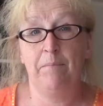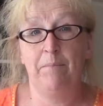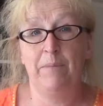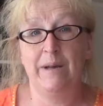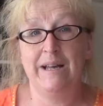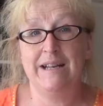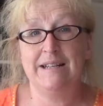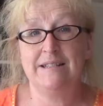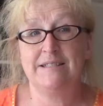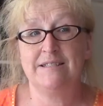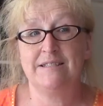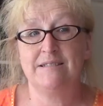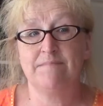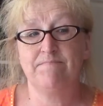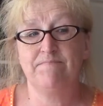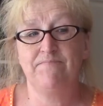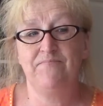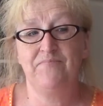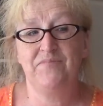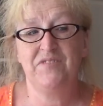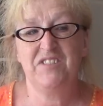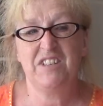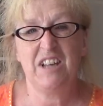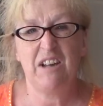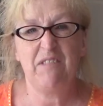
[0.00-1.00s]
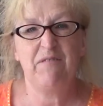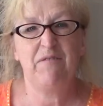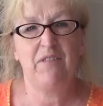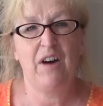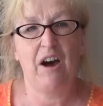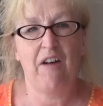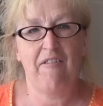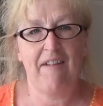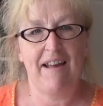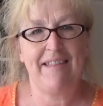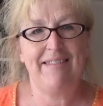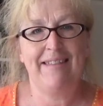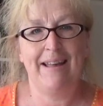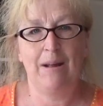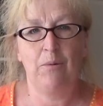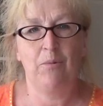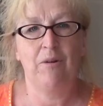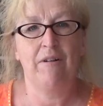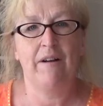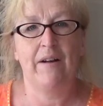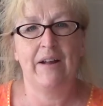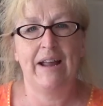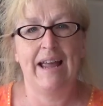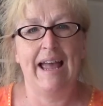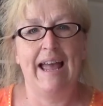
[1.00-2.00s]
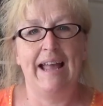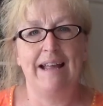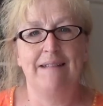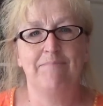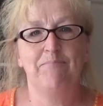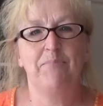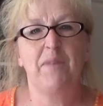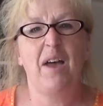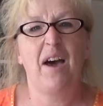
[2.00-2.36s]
But so far I think we're okay.